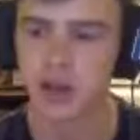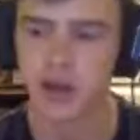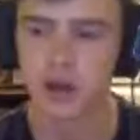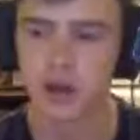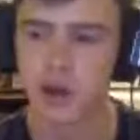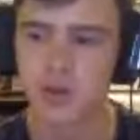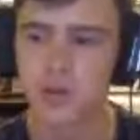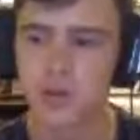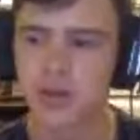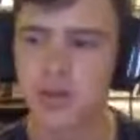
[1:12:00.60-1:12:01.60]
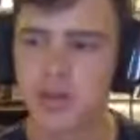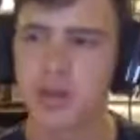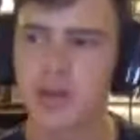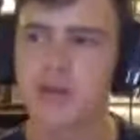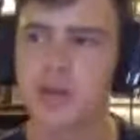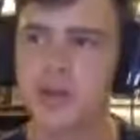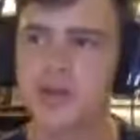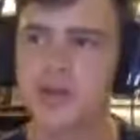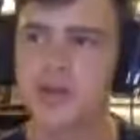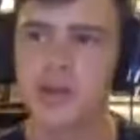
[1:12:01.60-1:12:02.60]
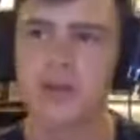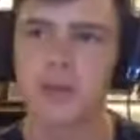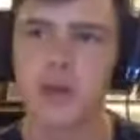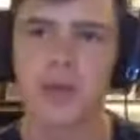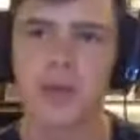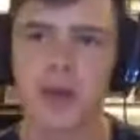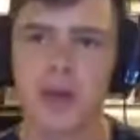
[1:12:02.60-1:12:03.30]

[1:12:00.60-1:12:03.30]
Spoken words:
and I'm probably 30 or 40 feet away from him,